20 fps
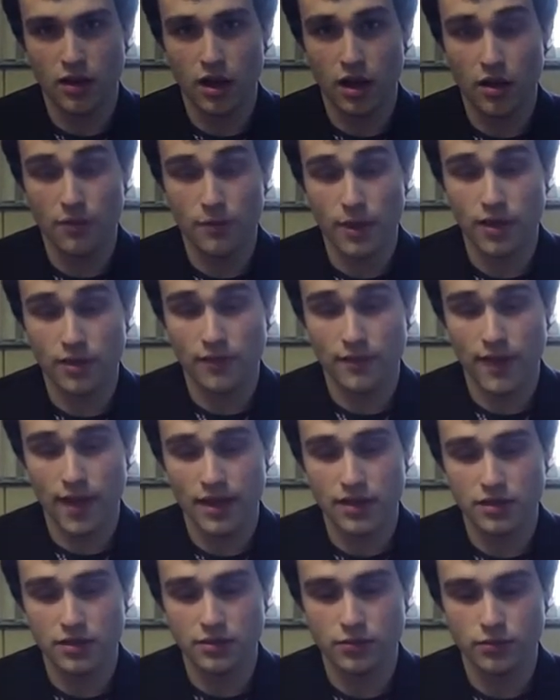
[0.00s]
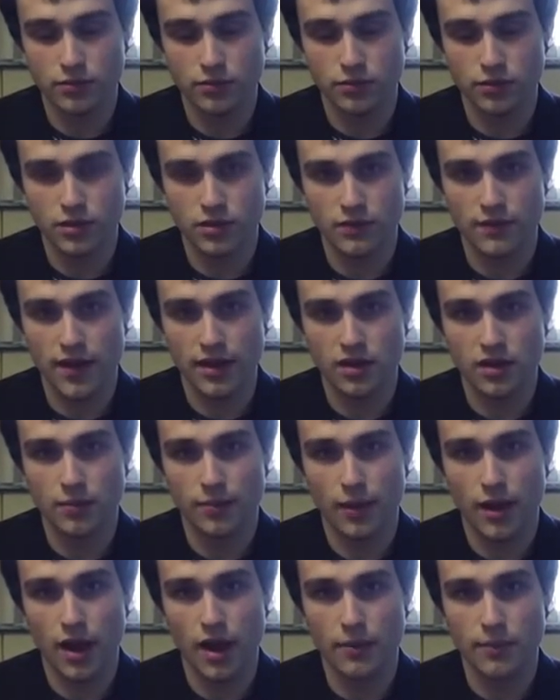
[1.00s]
Uh, men's fashion was
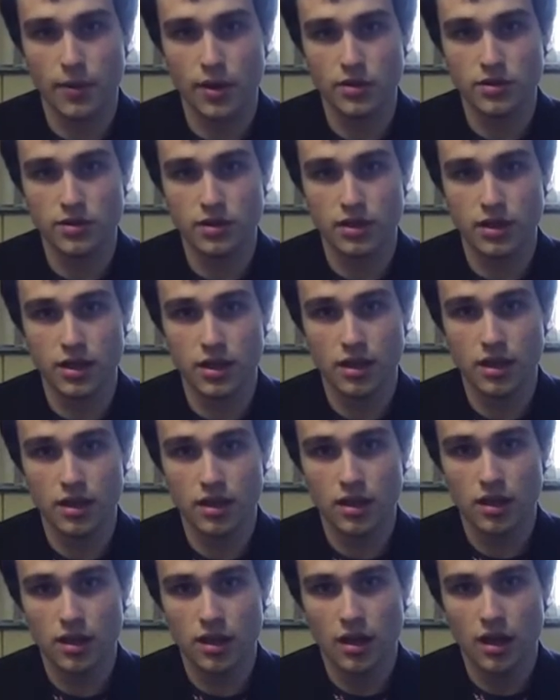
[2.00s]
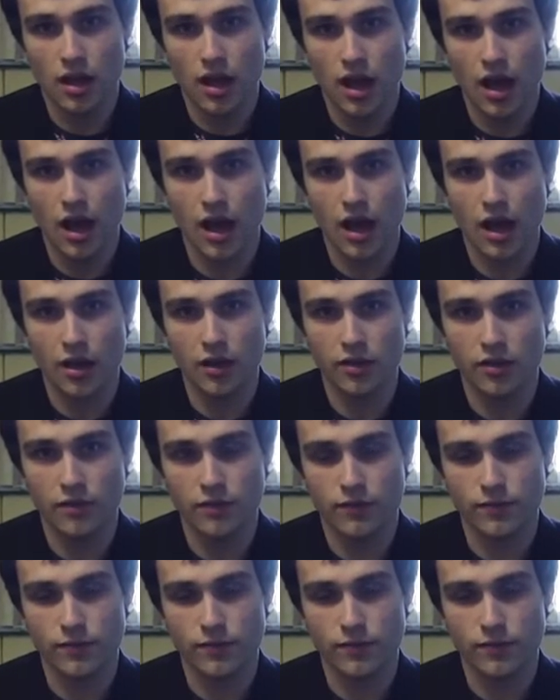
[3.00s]
affected by mostly uh,